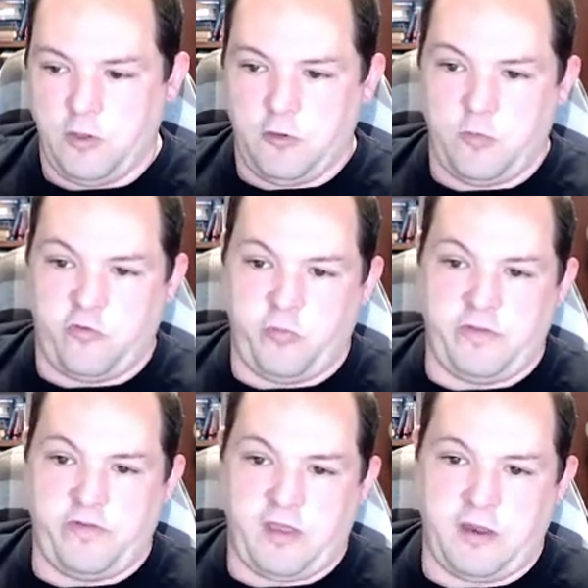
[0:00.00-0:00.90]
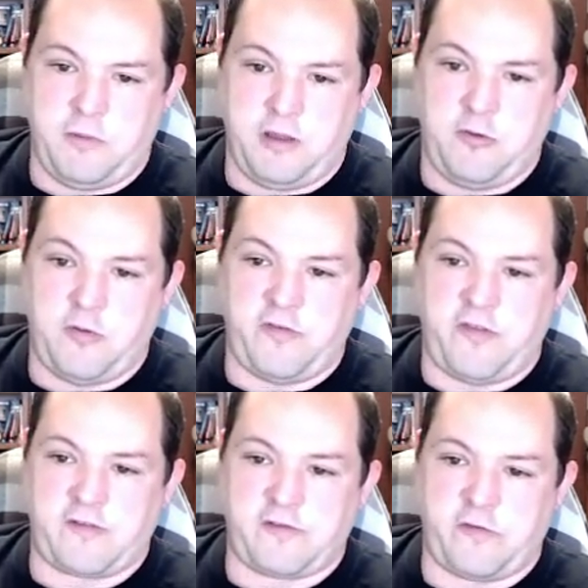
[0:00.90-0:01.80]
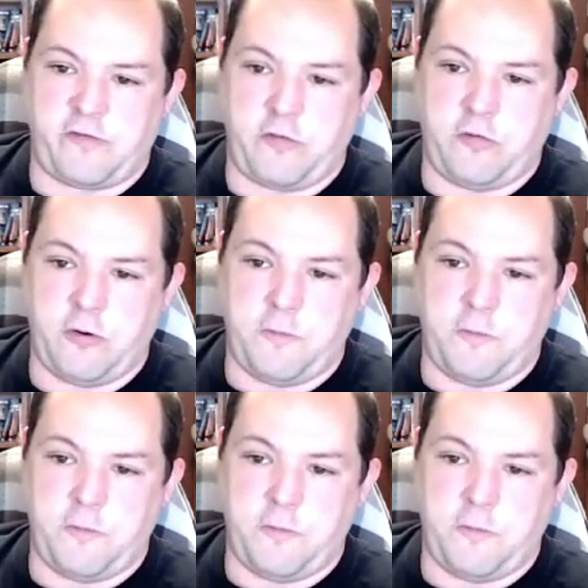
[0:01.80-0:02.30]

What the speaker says: which means anybody who has access to your